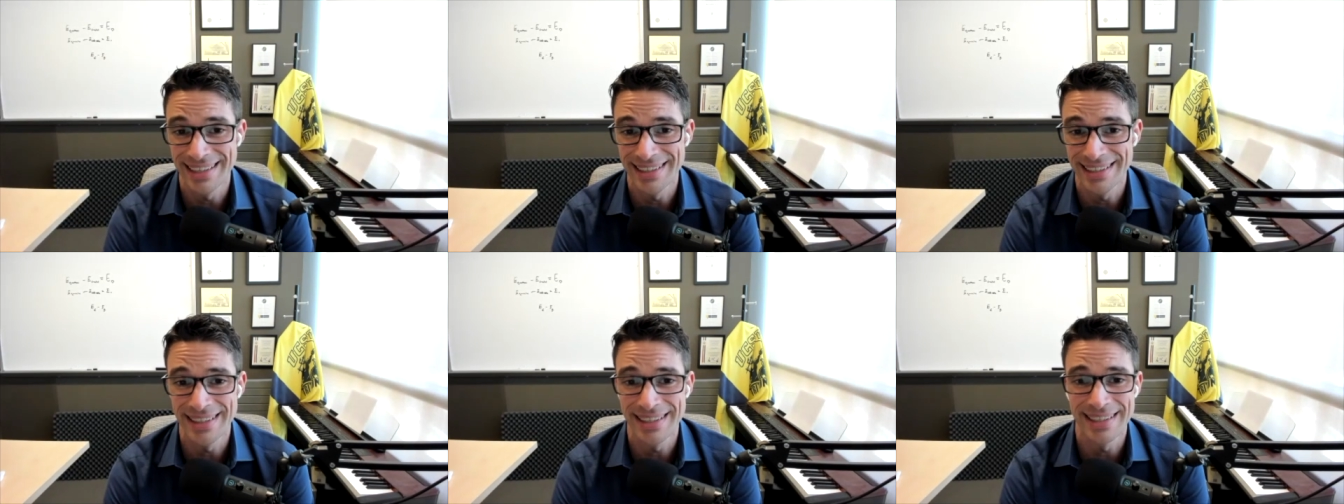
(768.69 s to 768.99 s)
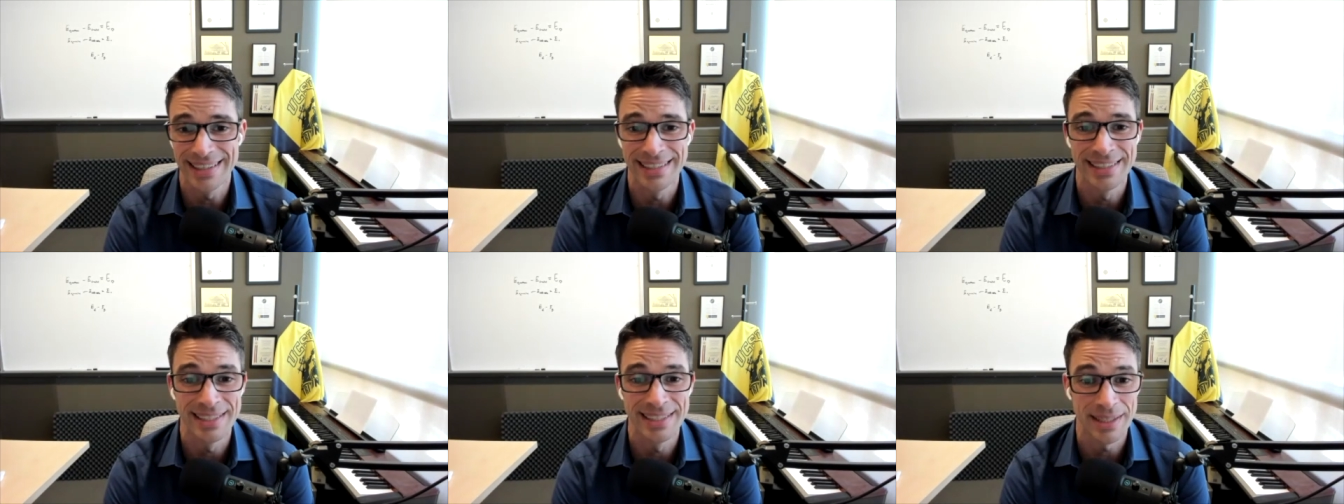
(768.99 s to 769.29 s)

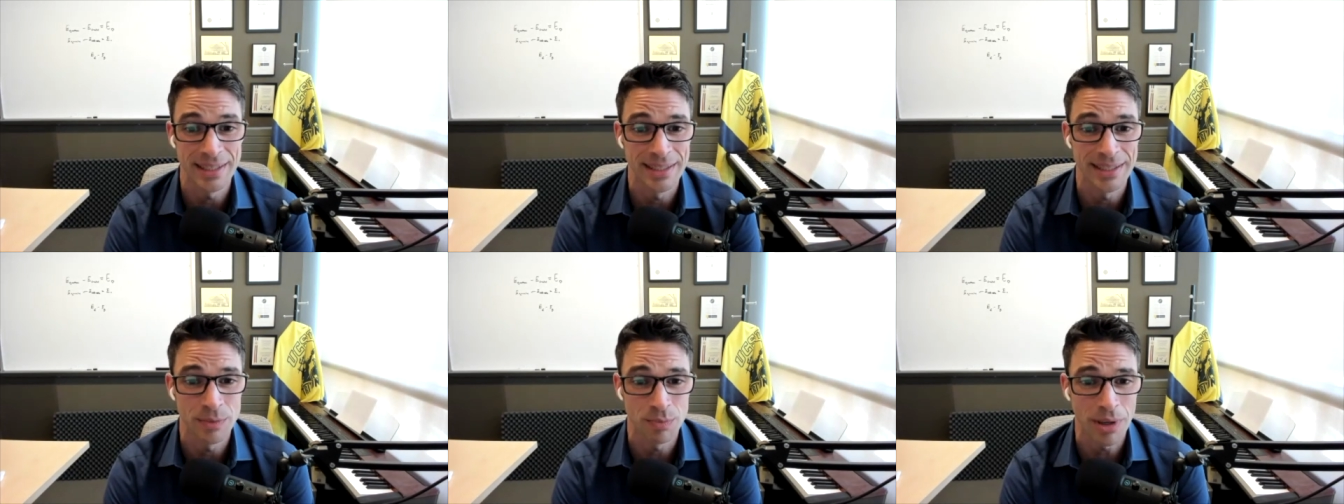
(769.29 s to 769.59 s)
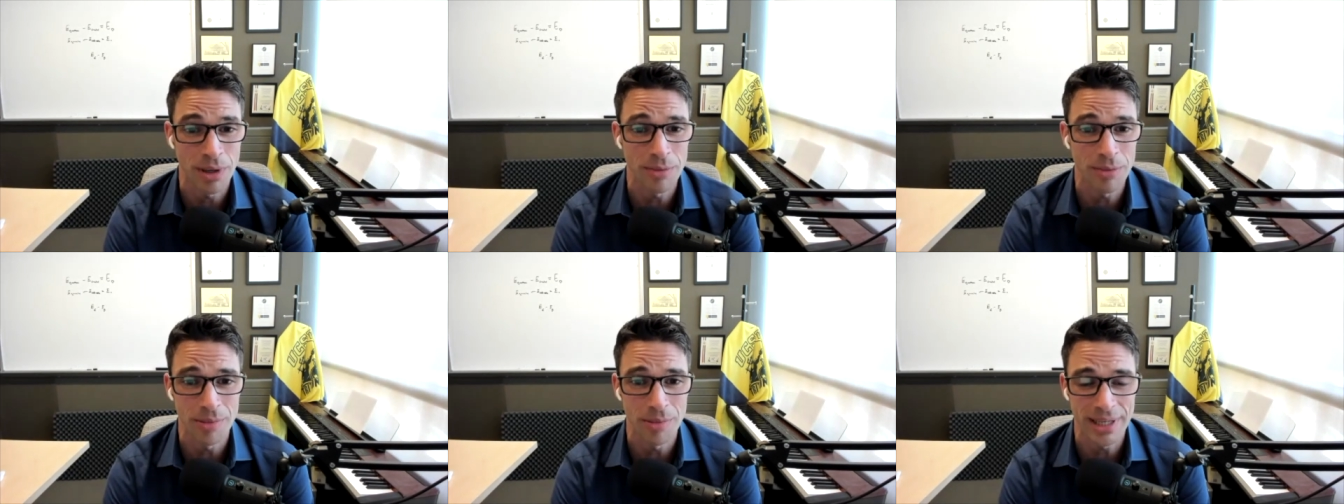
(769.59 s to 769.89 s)
is is
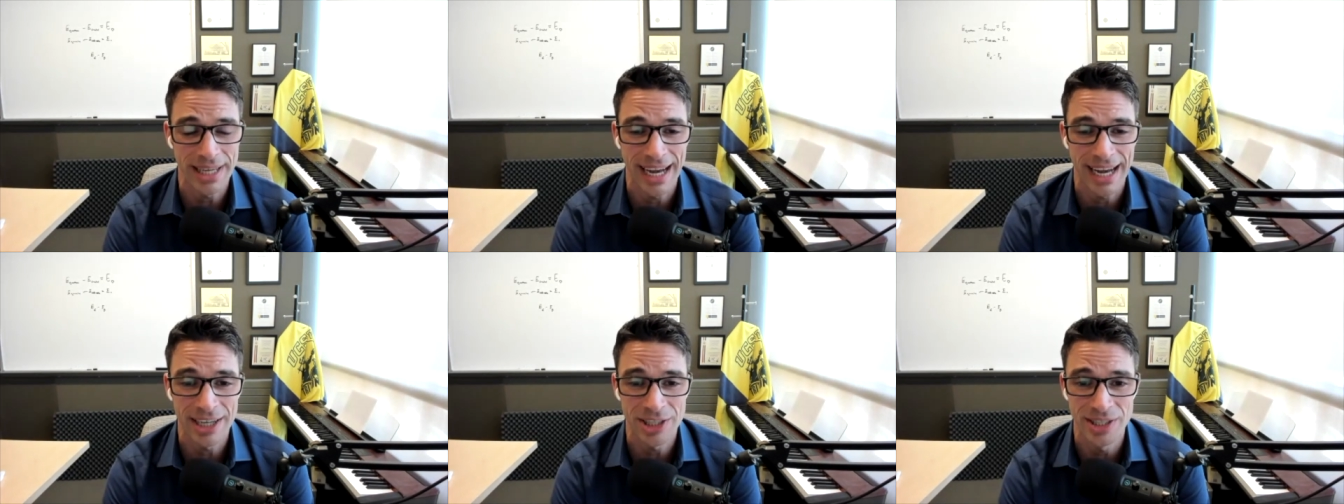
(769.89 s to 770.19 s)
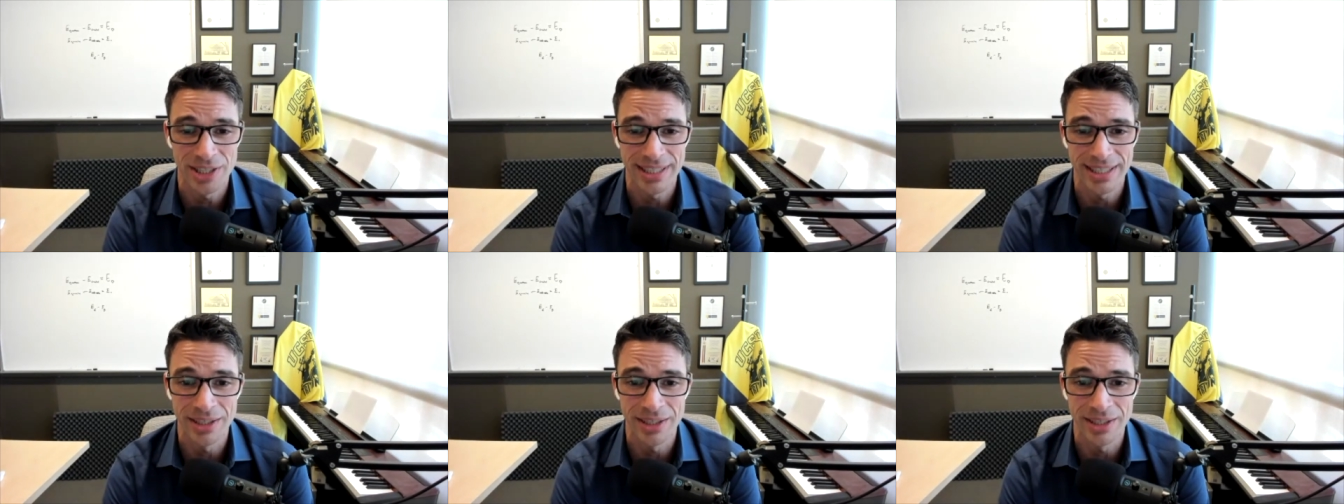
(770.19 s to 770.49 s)
probably
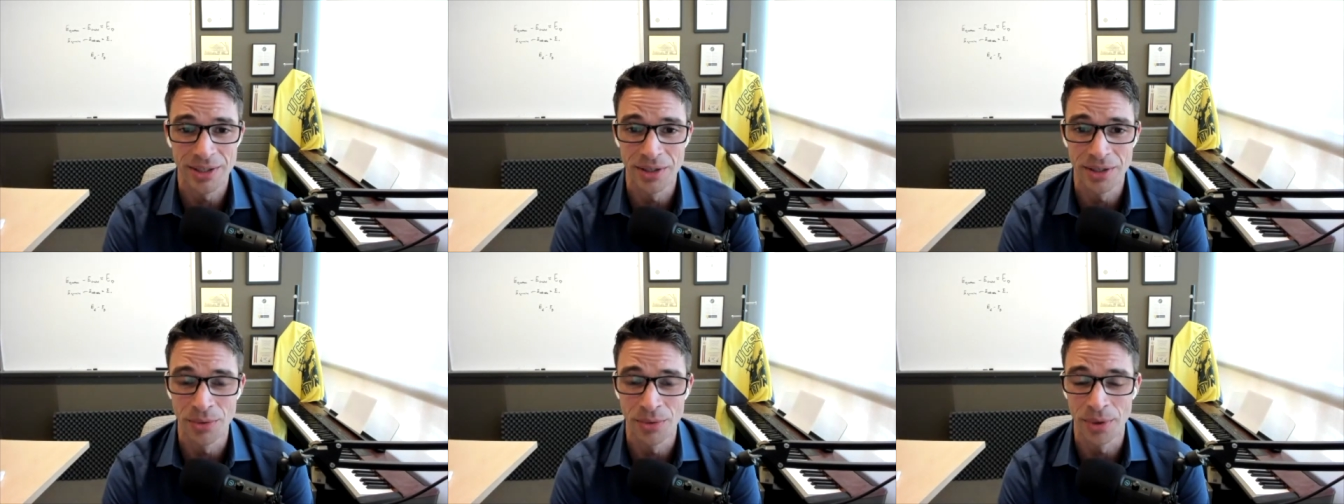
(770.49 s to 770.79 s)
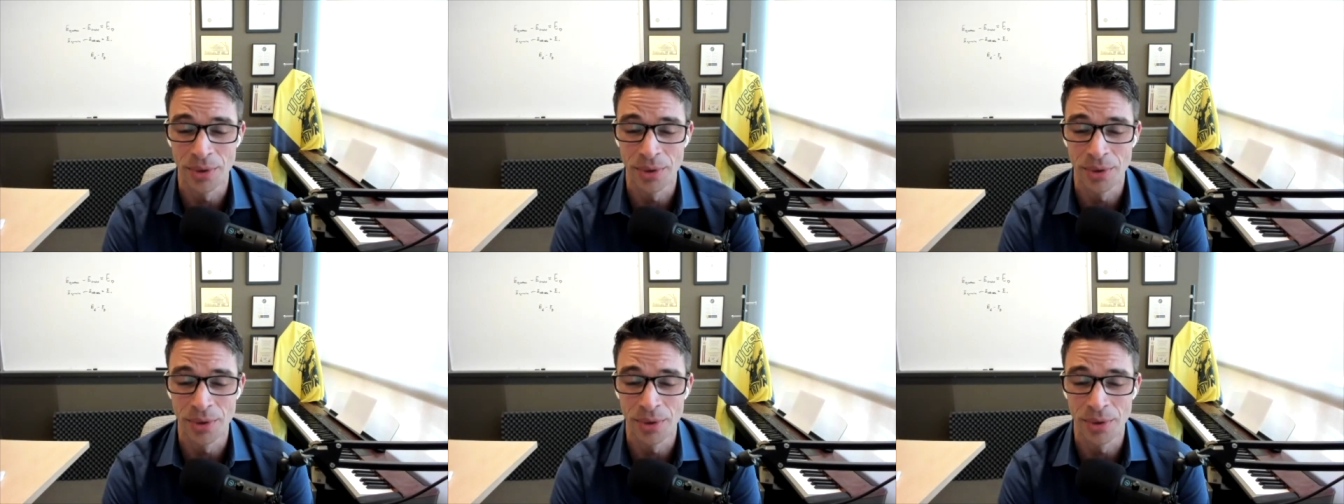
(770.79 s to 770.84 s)
actually a good